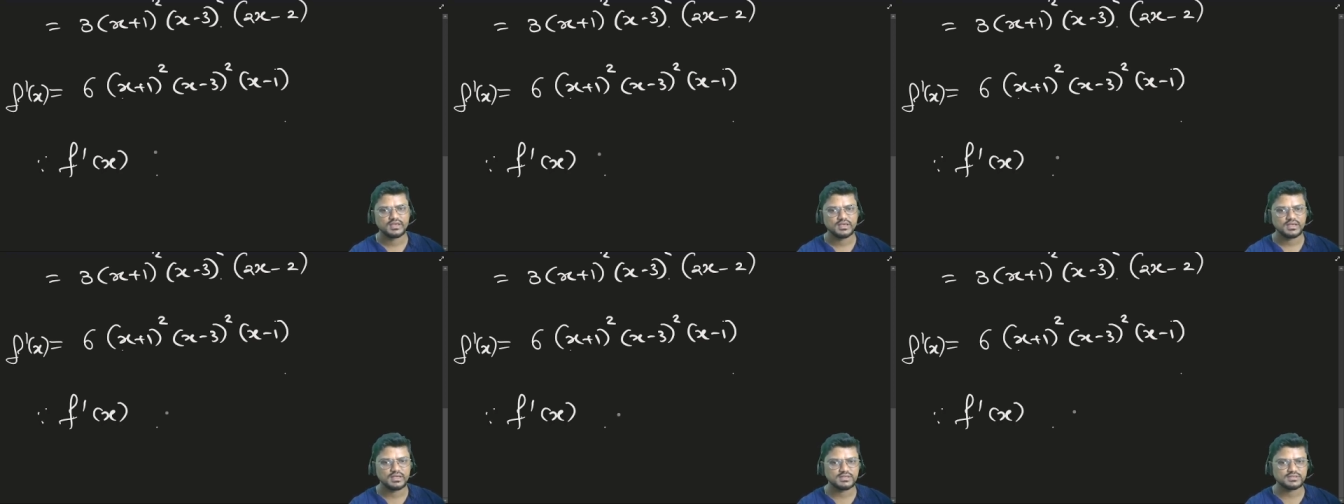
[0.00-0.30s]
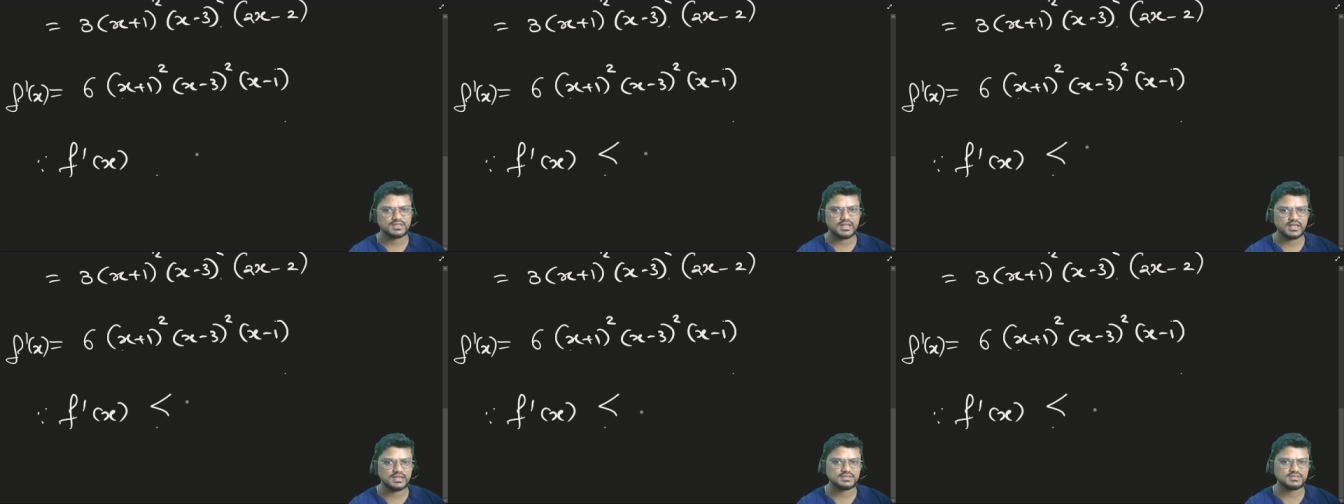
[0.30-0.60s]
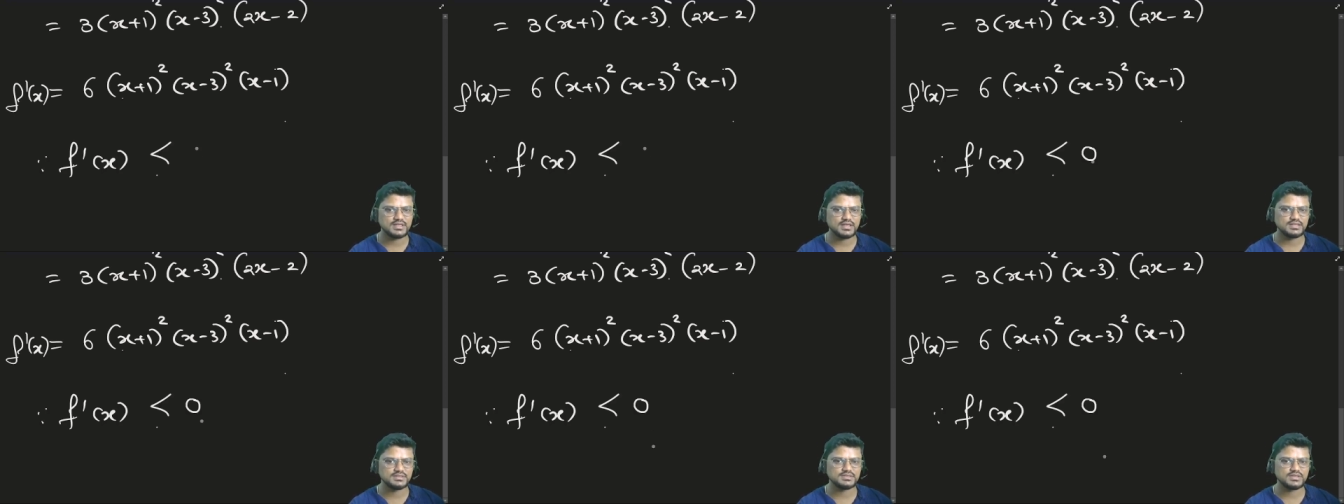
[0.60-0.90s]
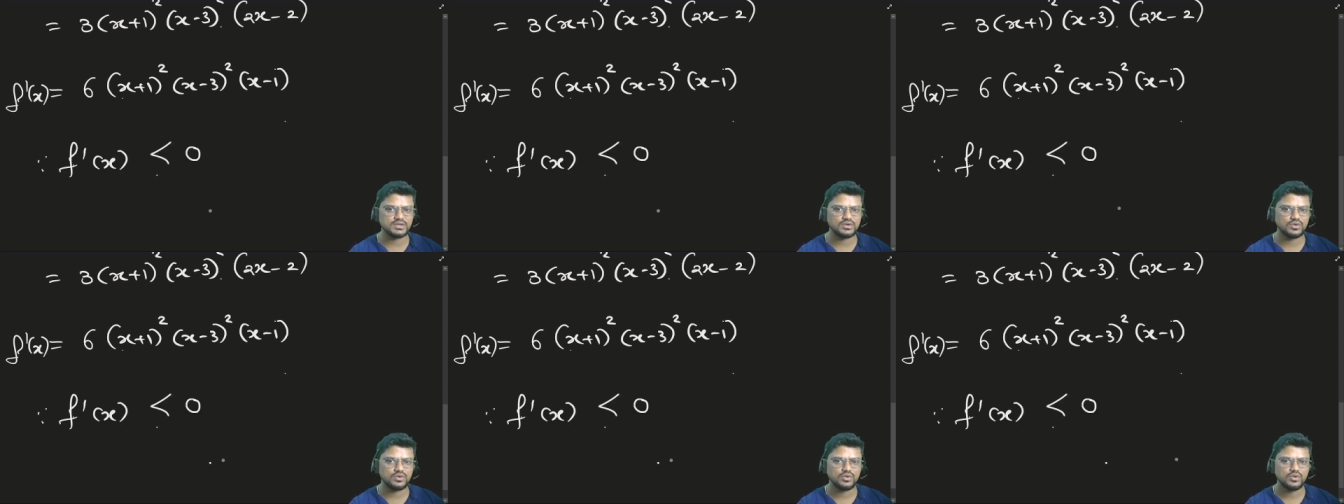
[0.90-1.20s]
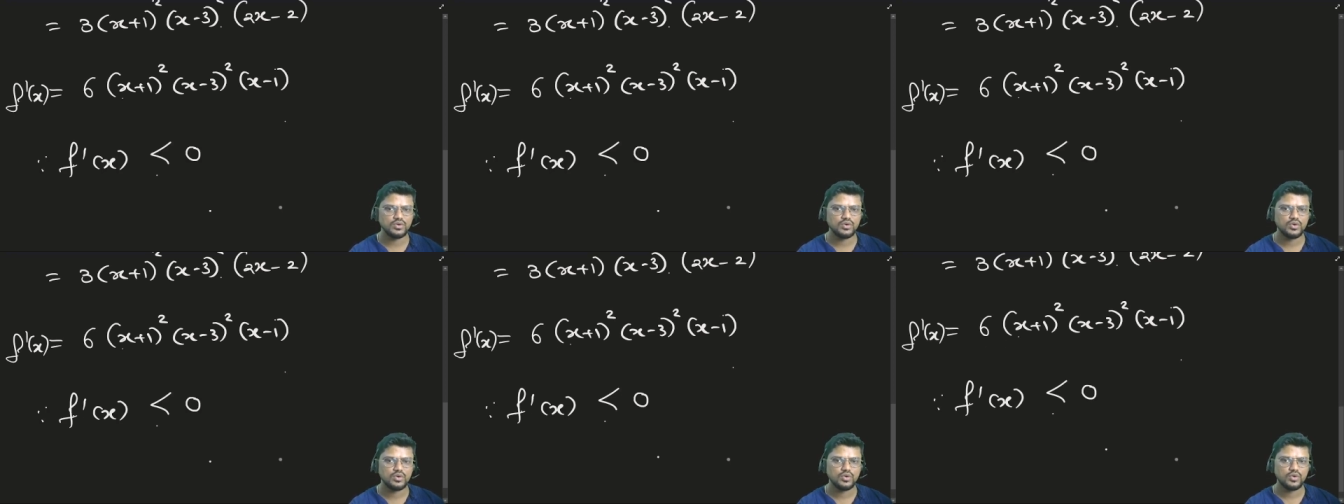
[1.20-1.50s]
is less than
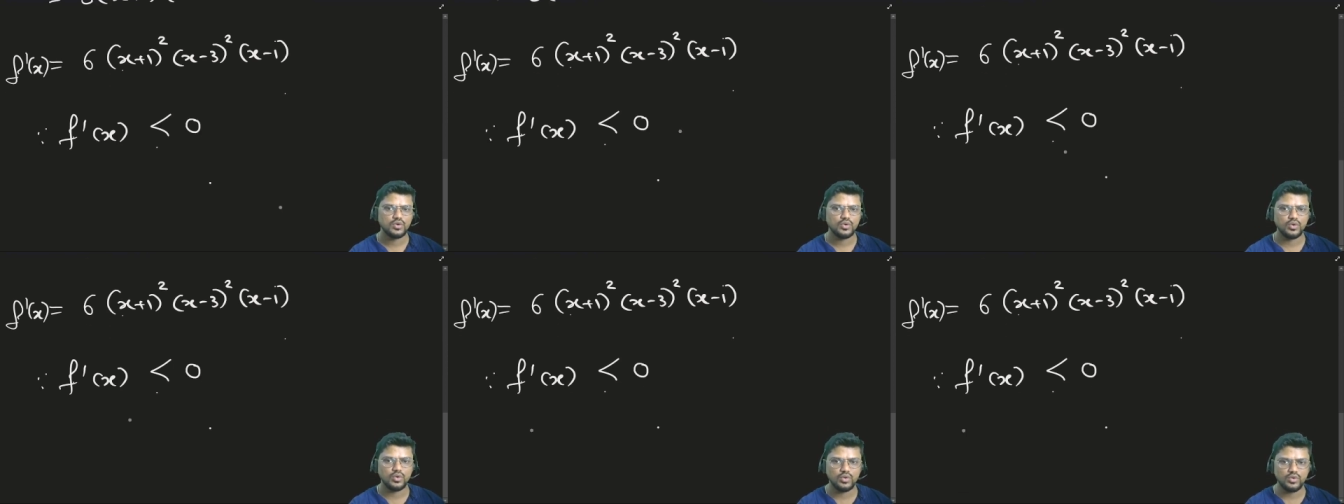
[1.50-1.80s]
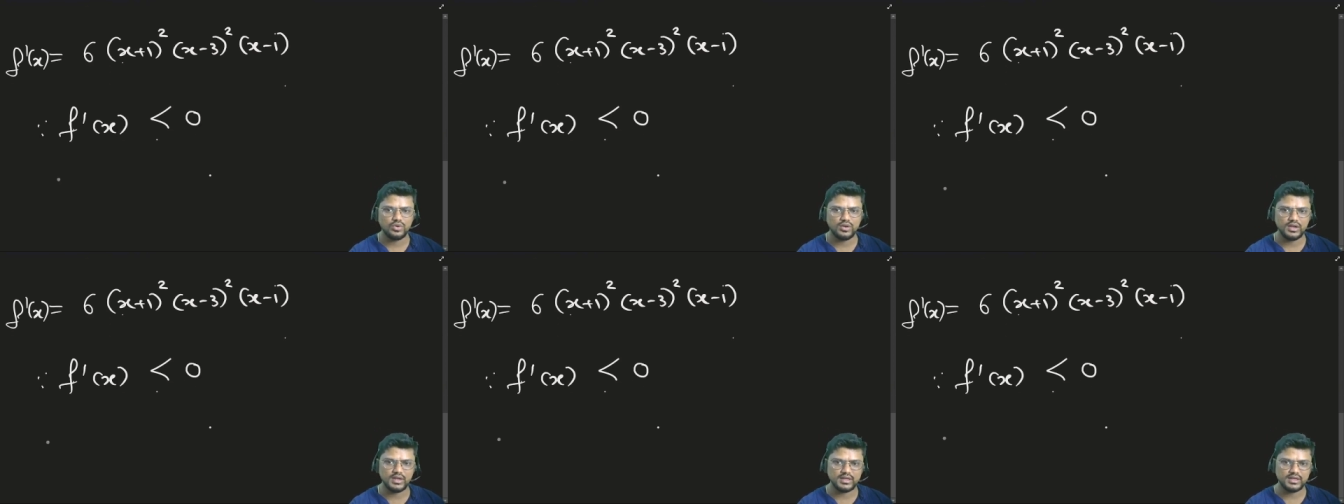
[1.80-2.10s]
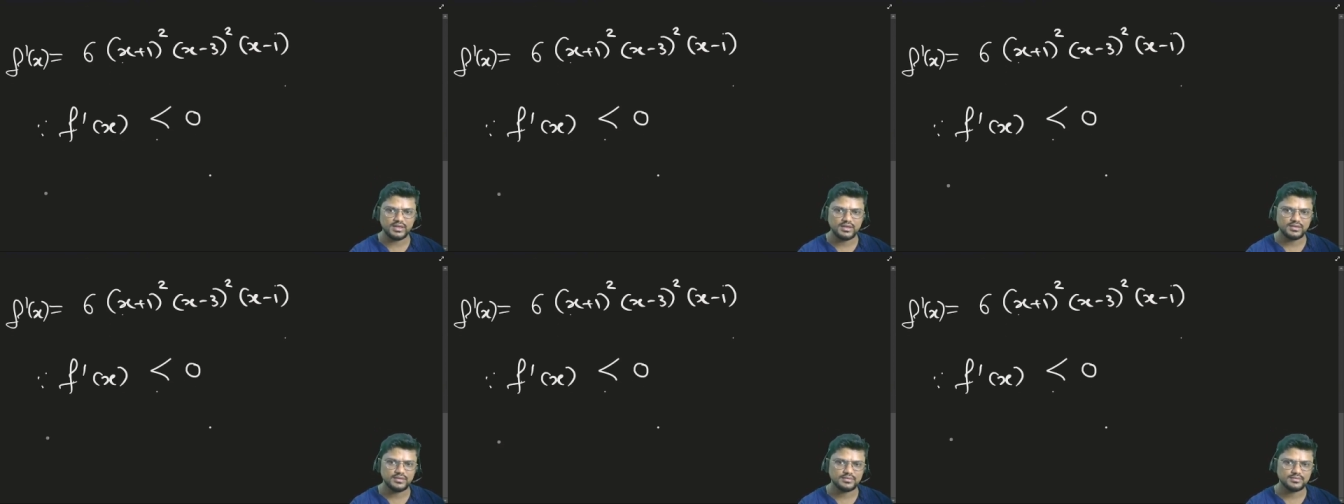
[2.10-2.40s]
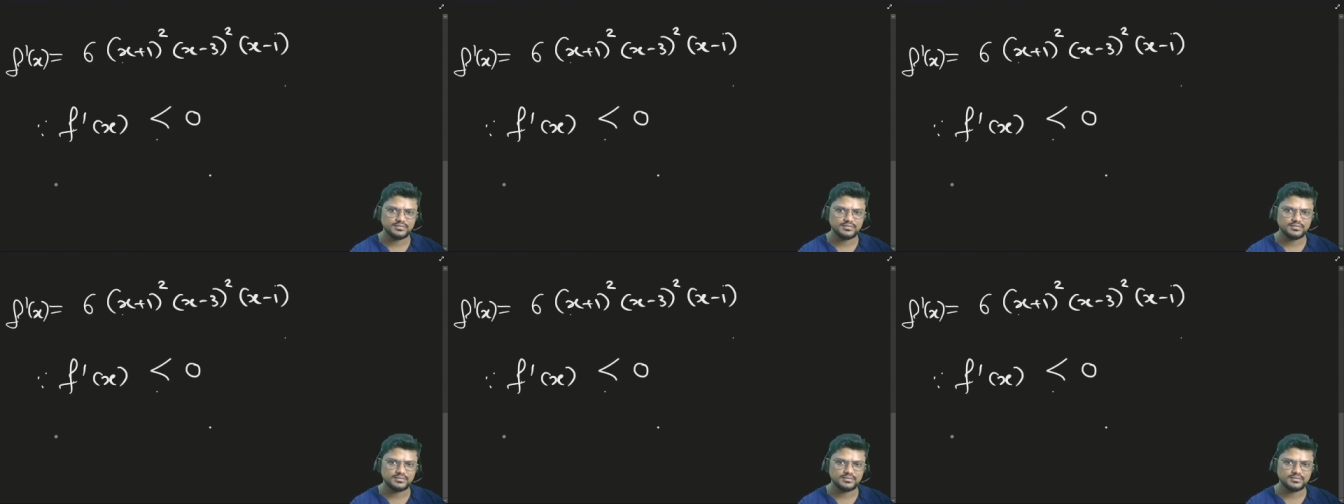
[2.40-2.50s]
0 only